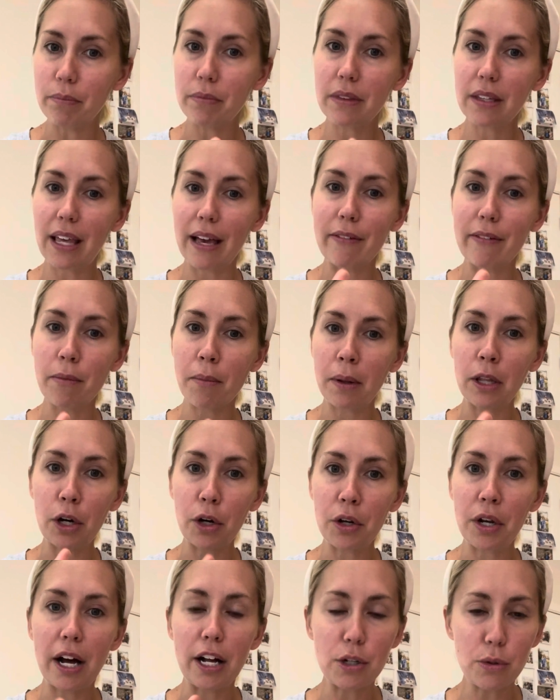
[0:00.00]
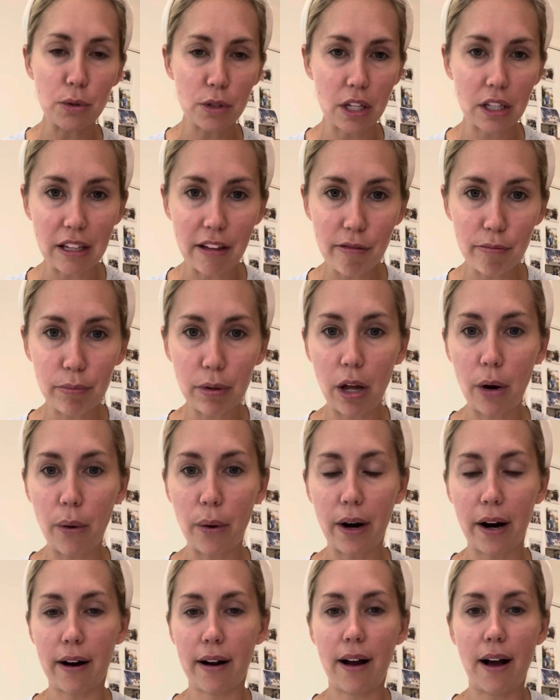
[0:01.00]
gave them a little nudge with a leaf
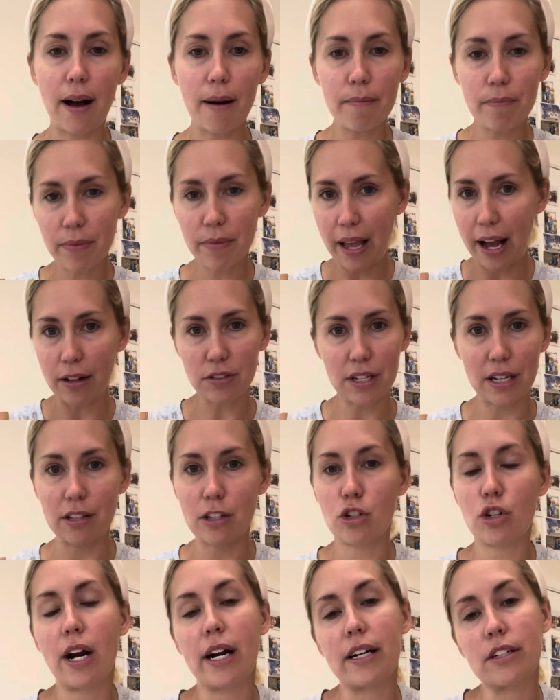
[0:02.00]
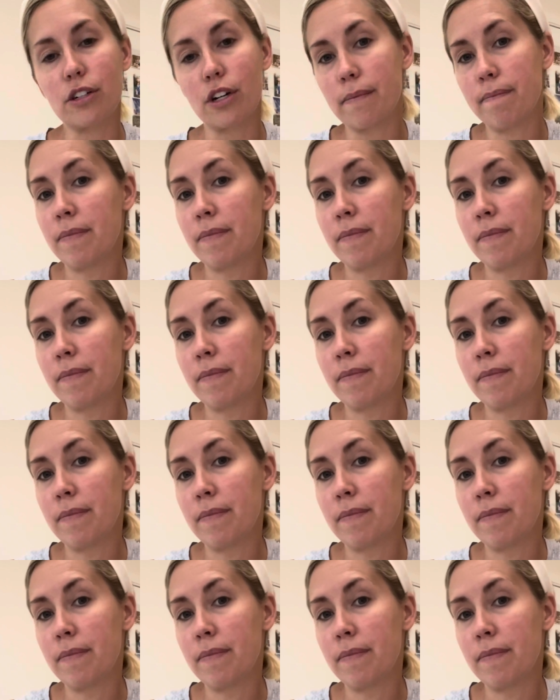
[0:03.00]
blower outside the tractor.